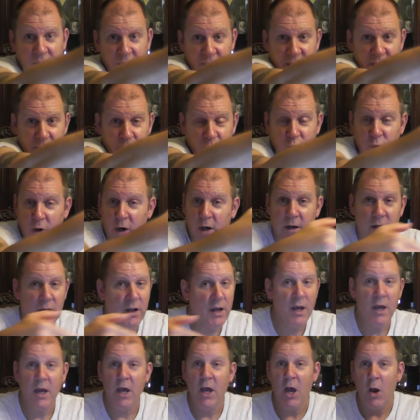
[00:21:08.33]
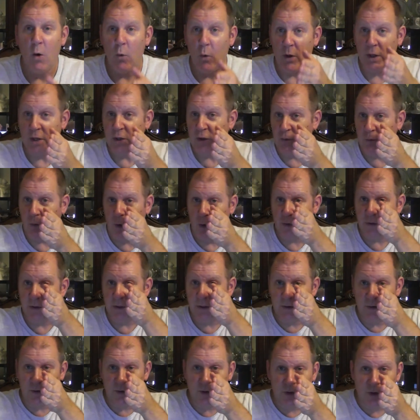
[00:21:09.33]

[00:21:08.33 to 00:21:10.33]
and keeps running. Well, he throws it.